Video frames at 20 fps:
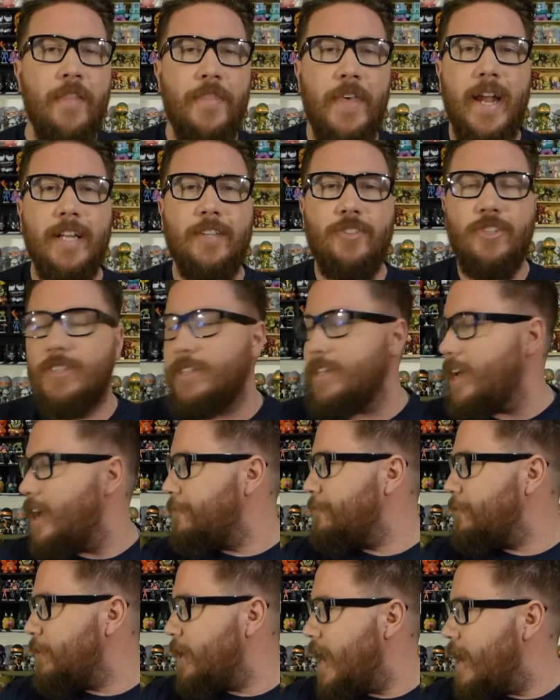That it's just
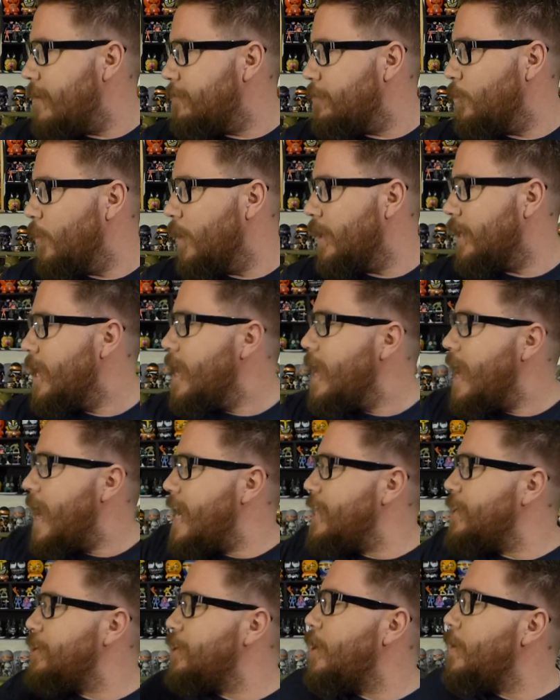not for everyone.
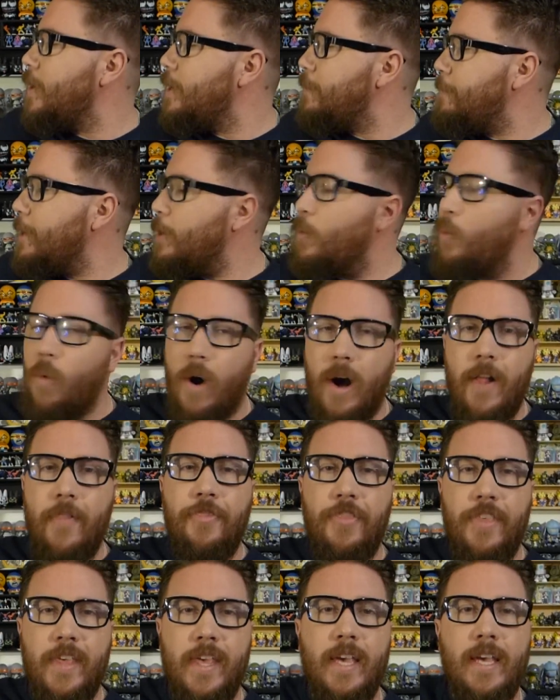And you know, it'd be
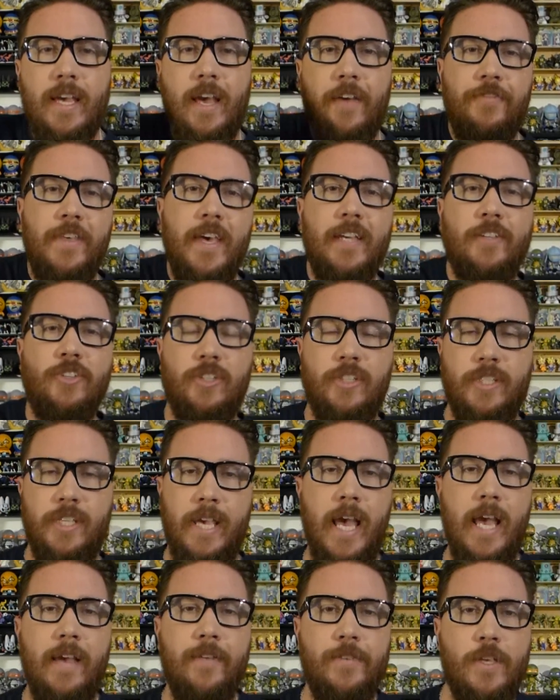one thing if they just
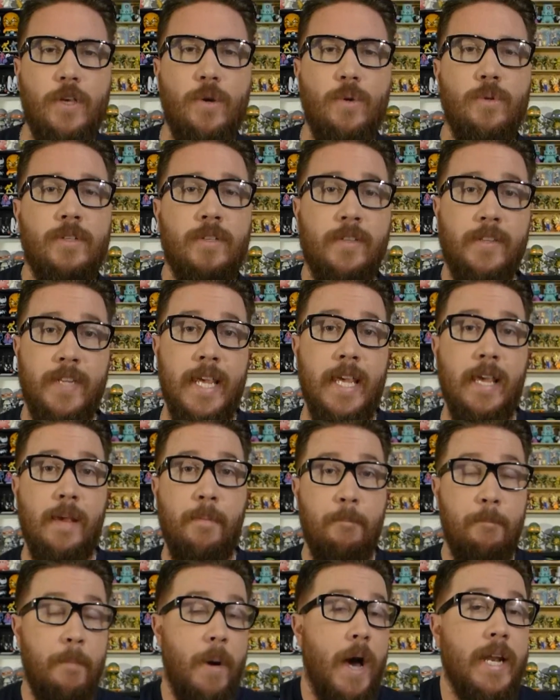gave you
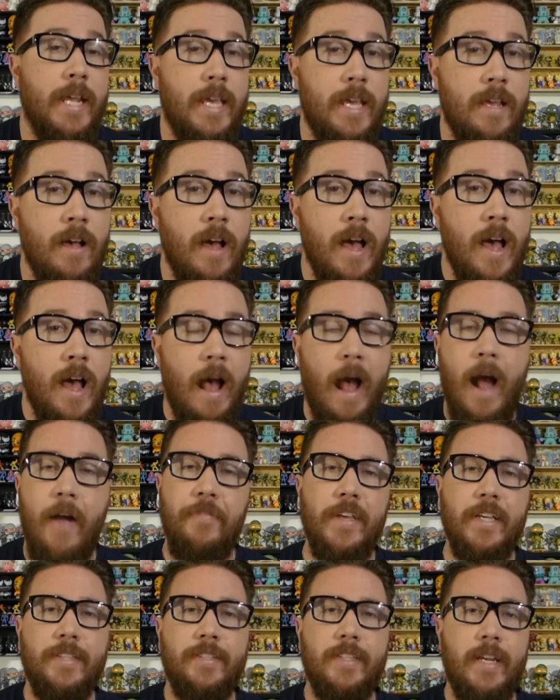Steam money
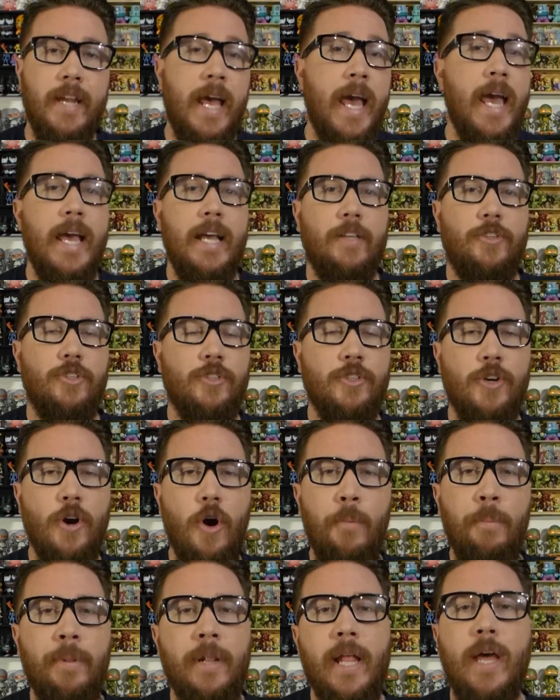and they said, hey, just
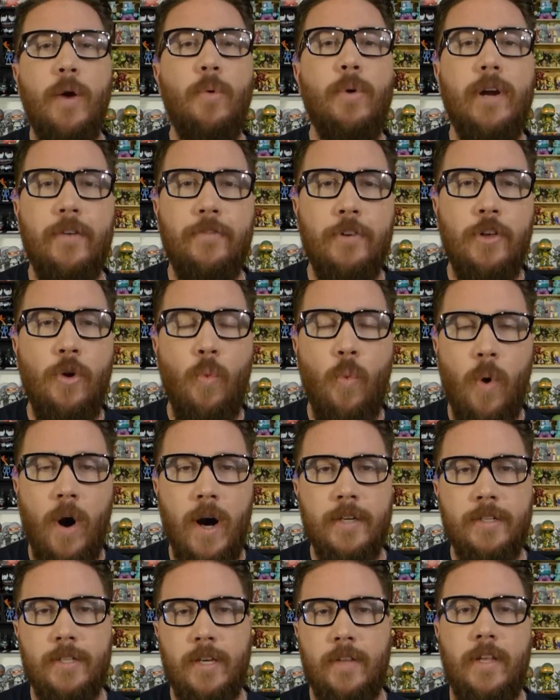go play whatever you
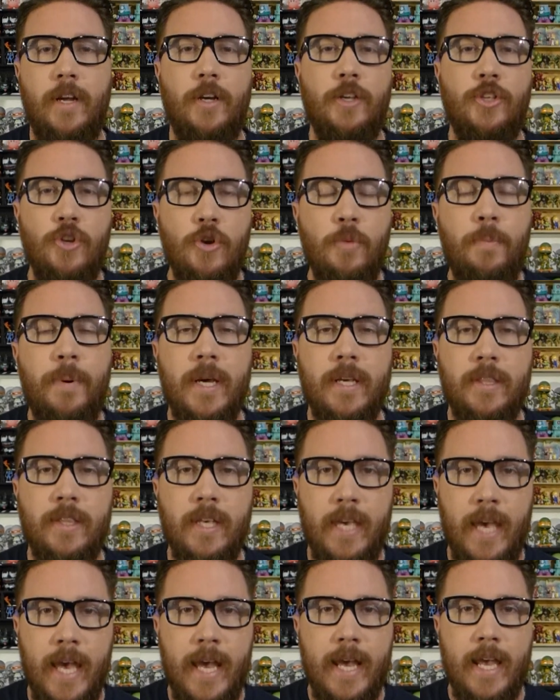want on there. You pick
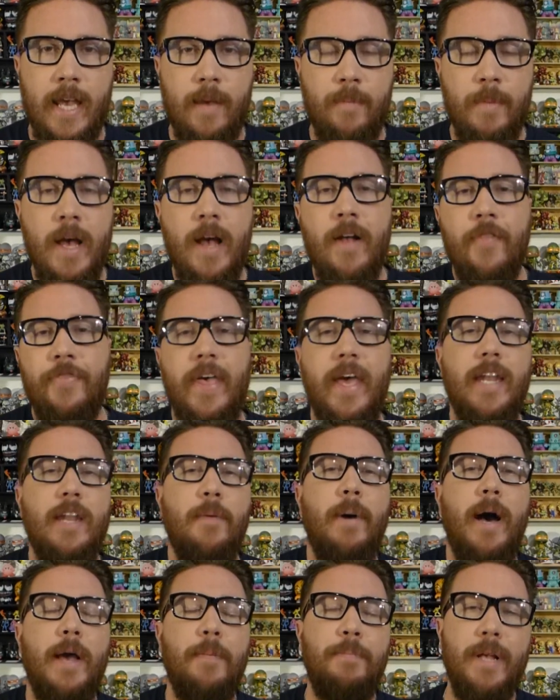the game. Then
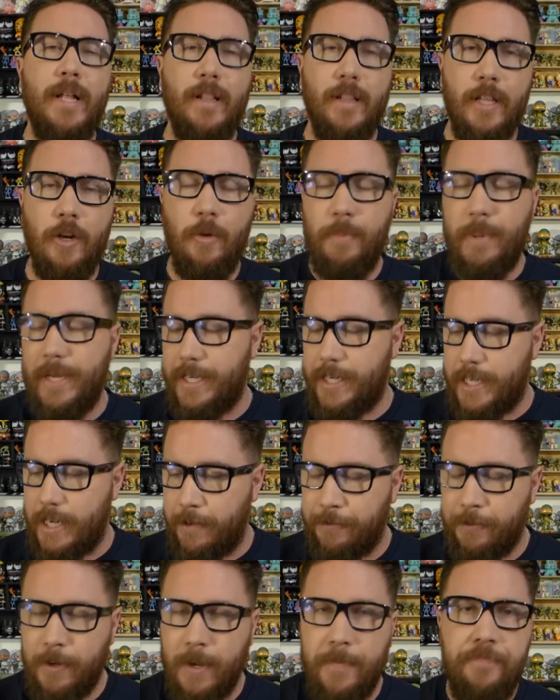it might be a little bit
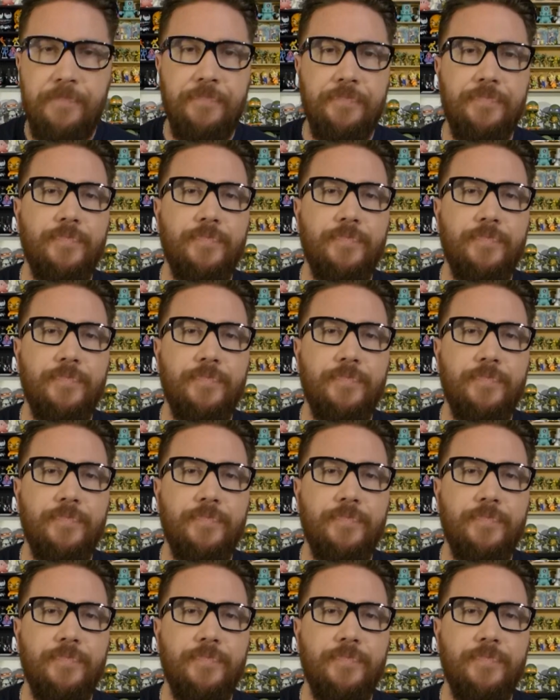different.